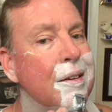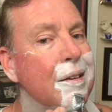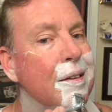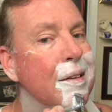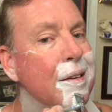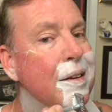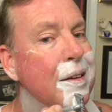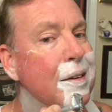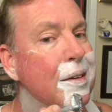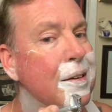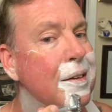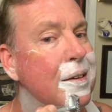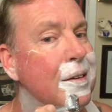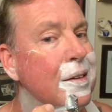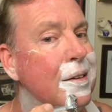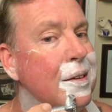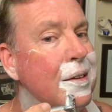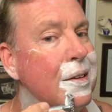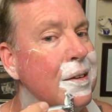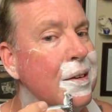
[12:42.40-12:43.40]
Then,
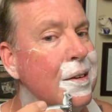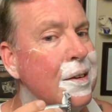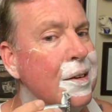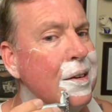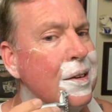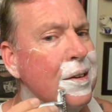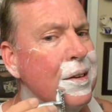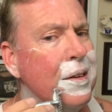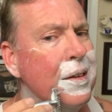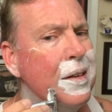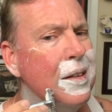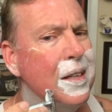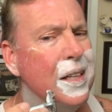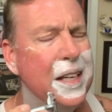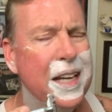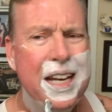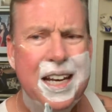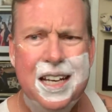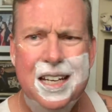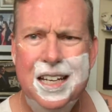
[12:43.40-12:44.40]
I think
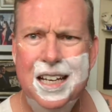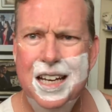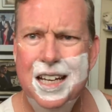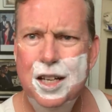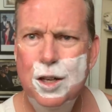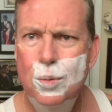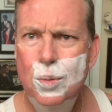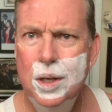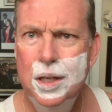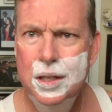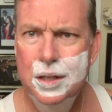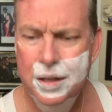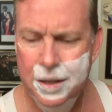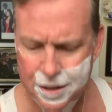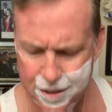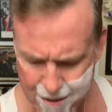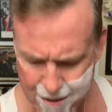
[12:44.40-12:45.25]
eighty, eighty-one,